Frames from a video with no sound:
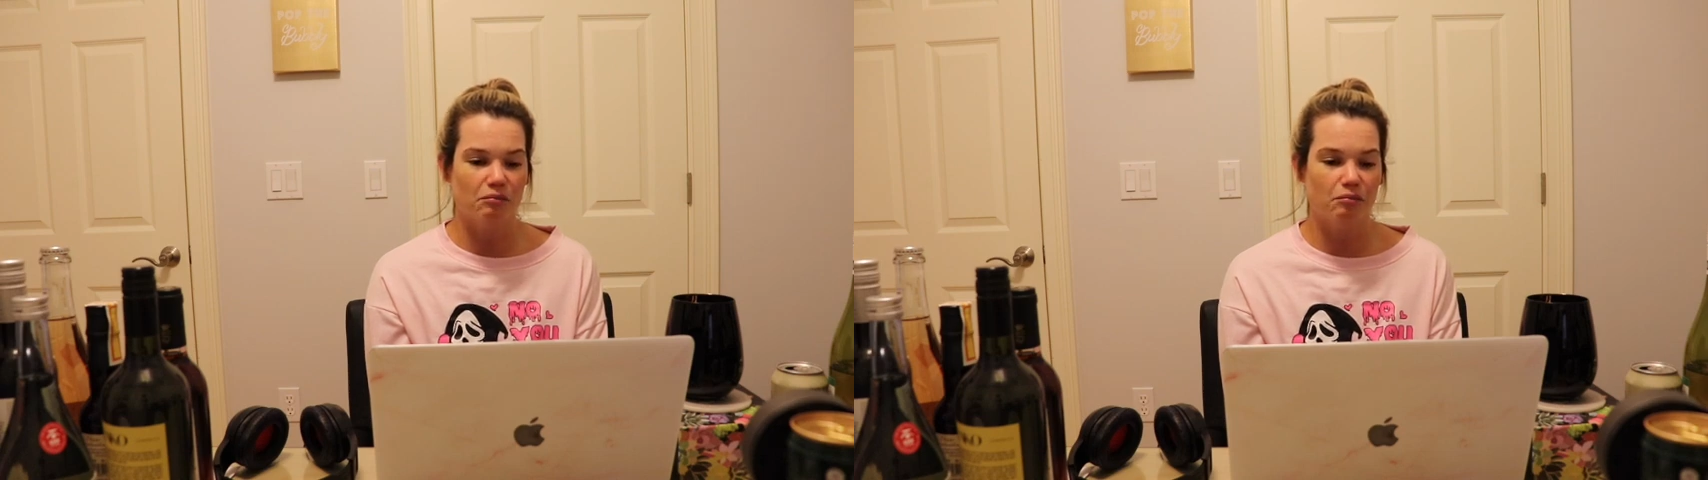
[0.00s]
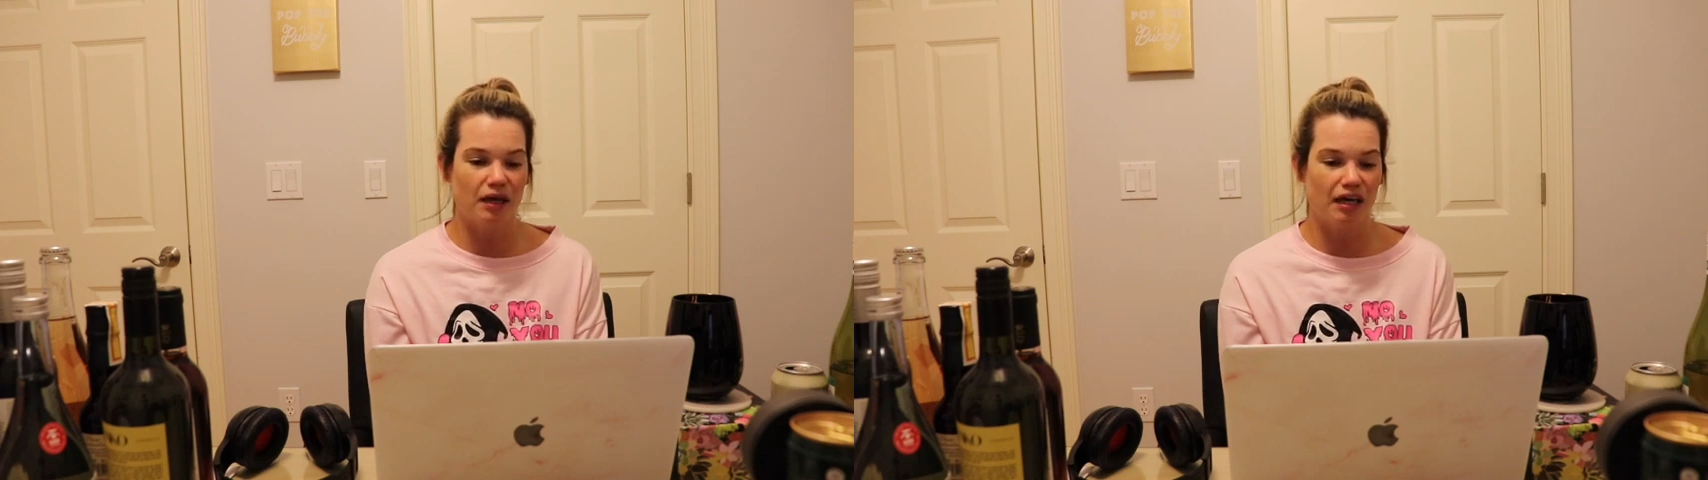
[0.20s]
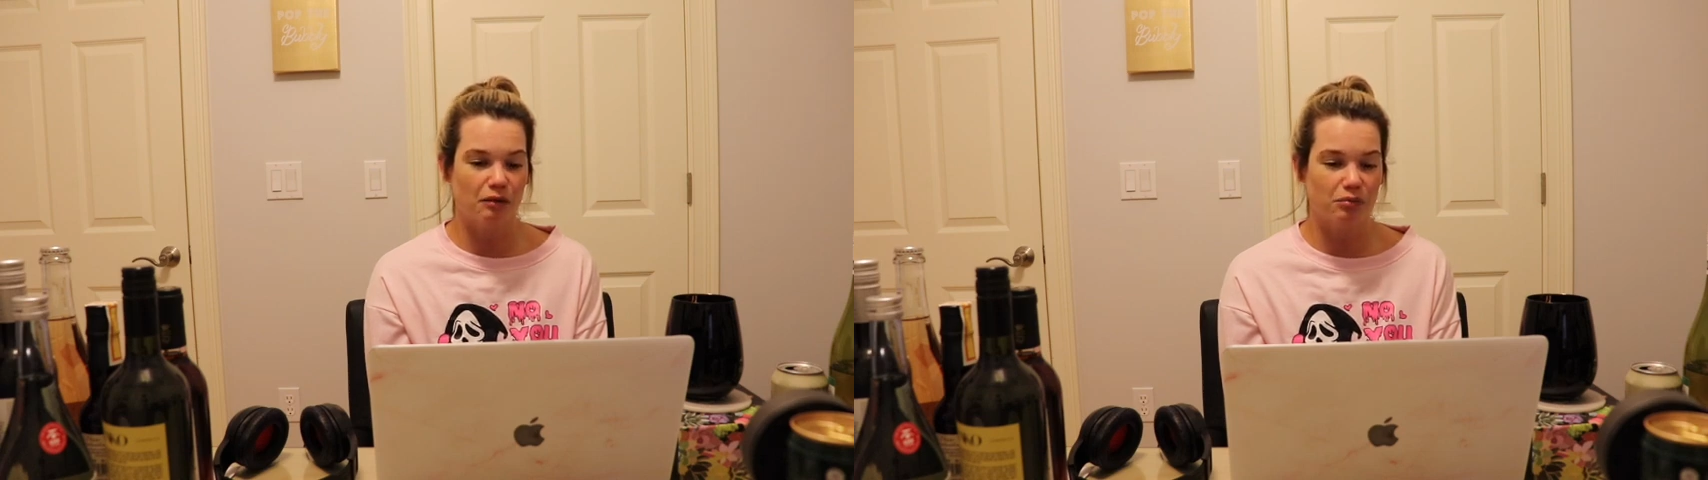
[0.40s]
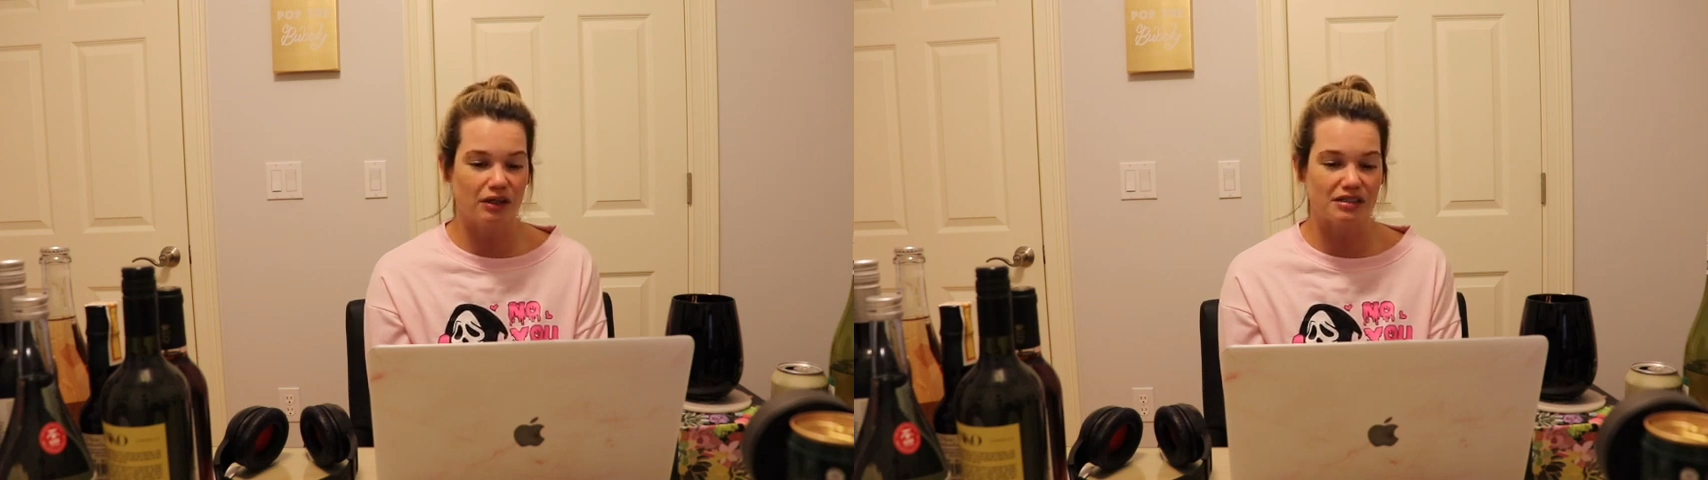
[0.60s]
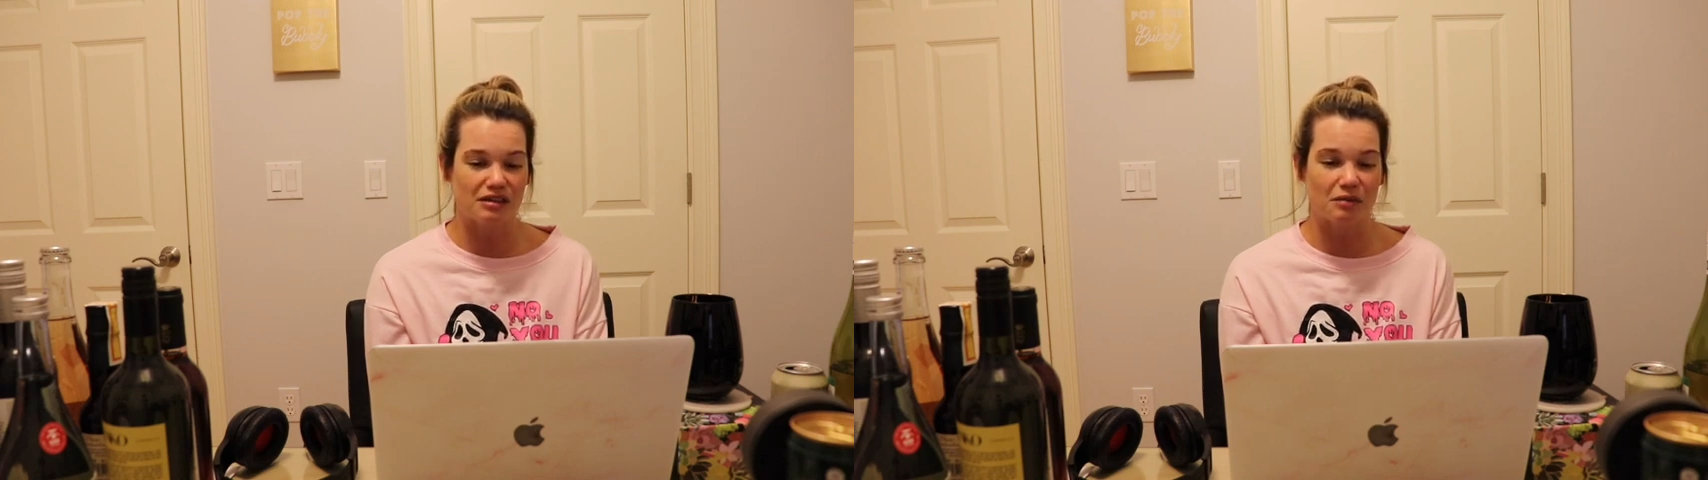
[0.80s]
peg
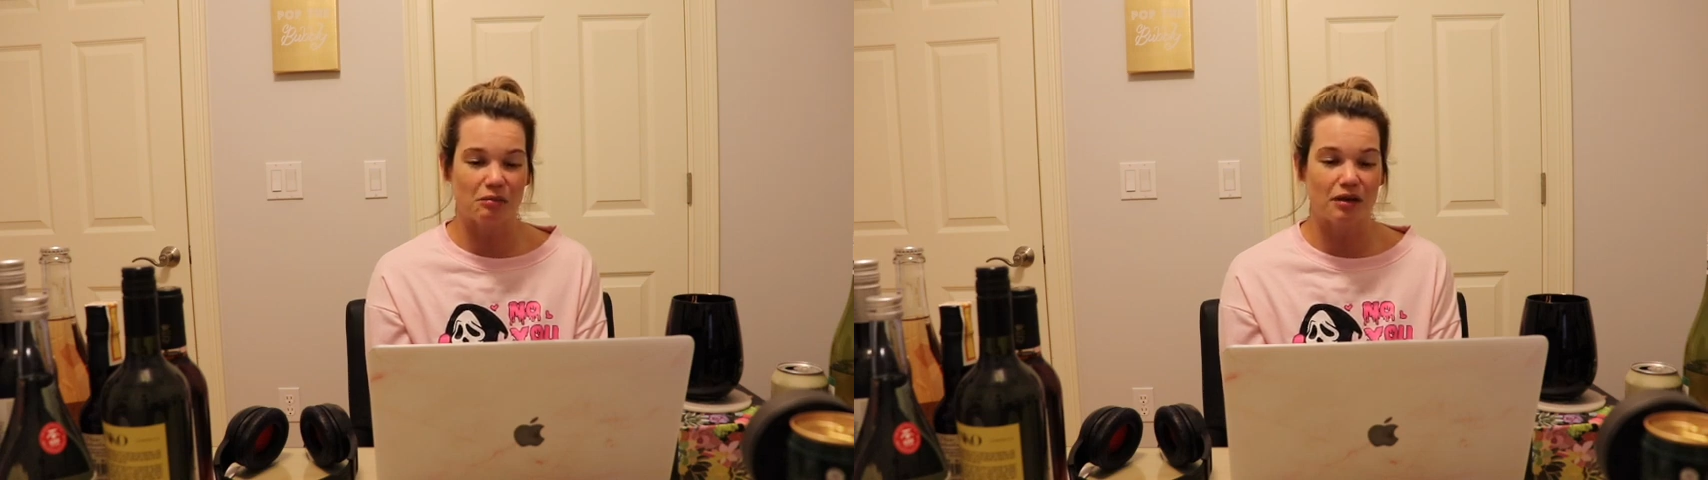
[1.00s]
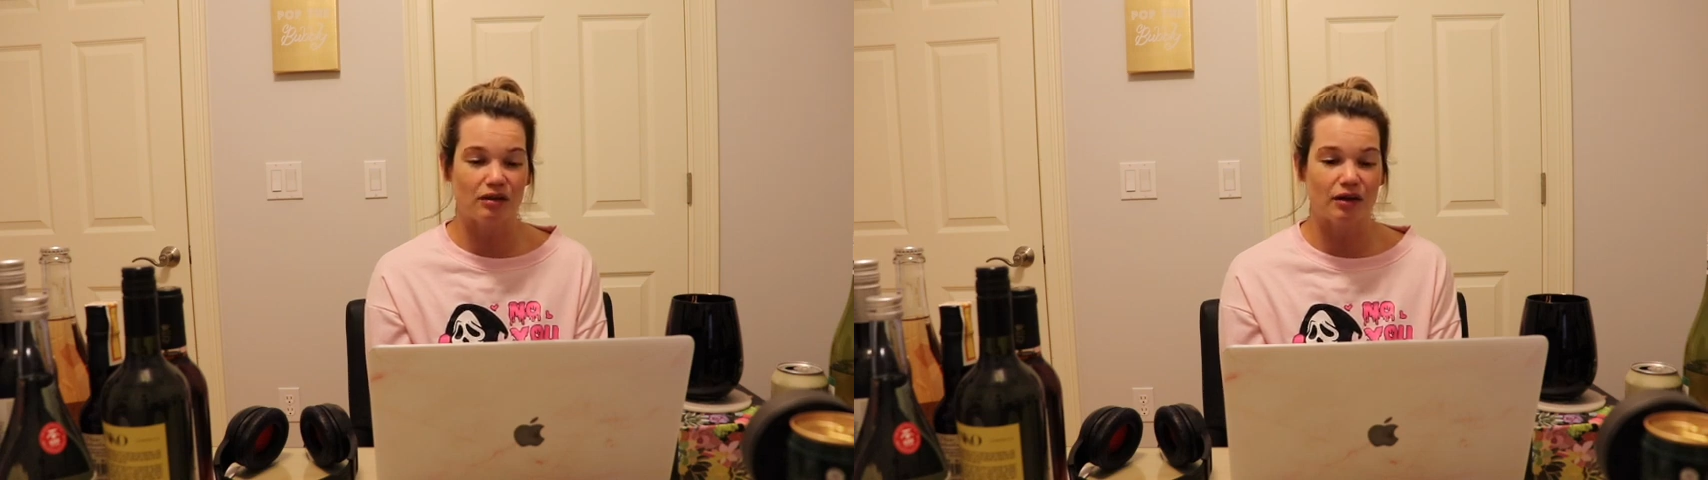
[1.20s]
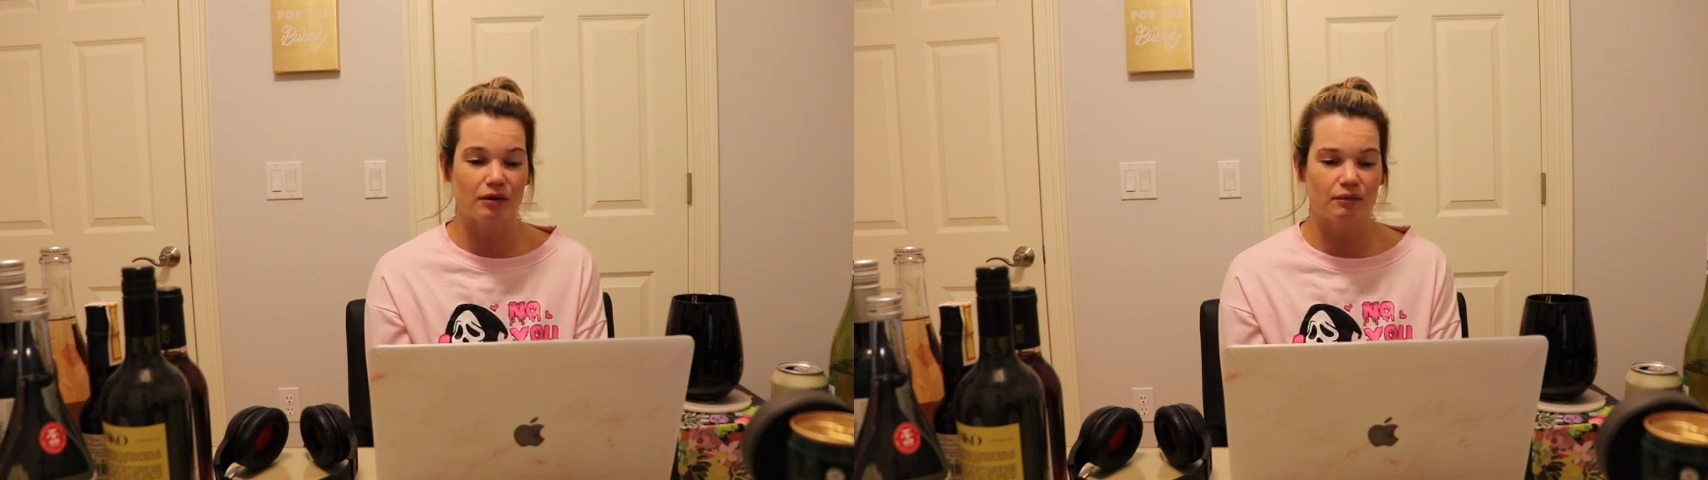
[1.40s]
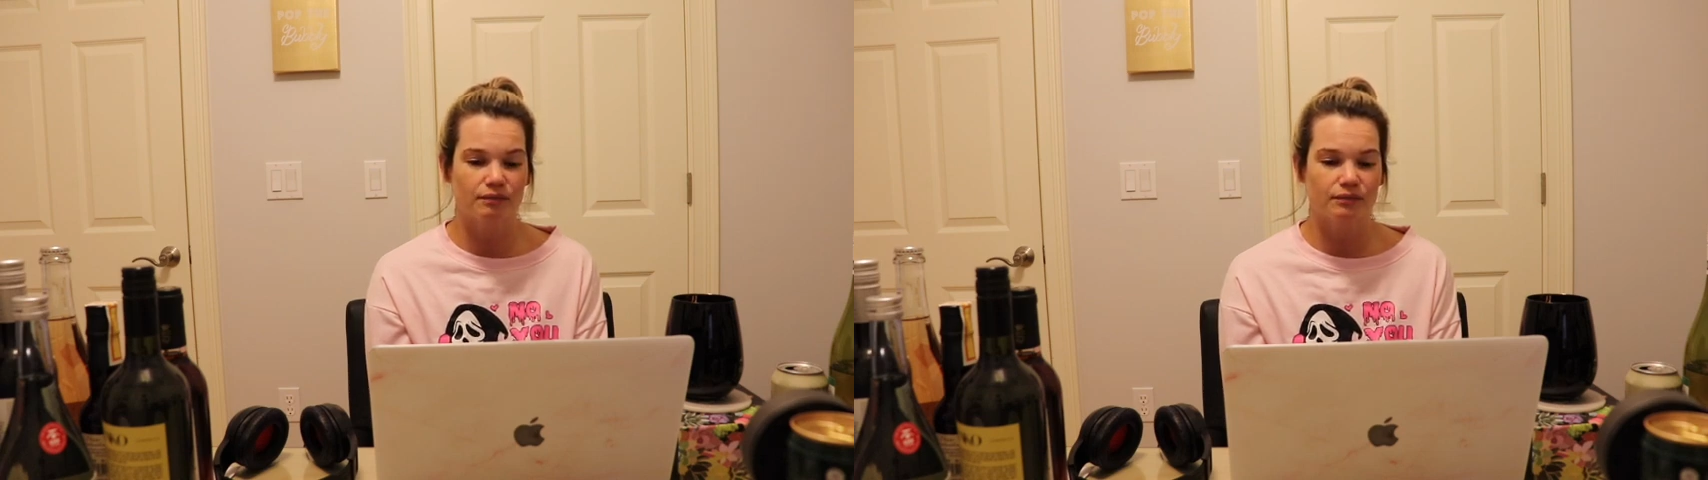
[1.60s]
plugged into my pillow.